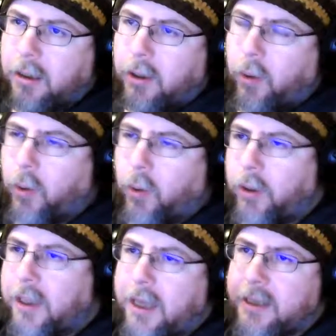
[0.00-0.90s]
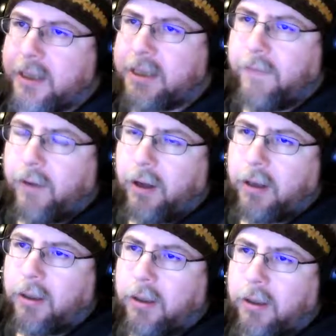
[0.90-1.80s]
or League instead of,
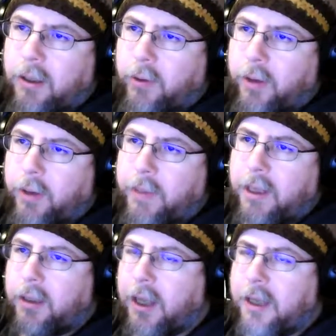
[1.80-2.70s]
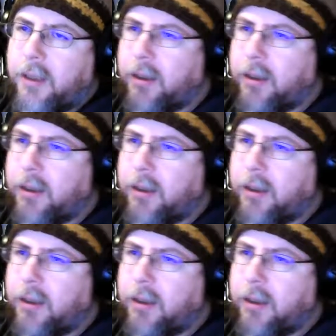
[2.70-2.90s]
you know what I mean? Like,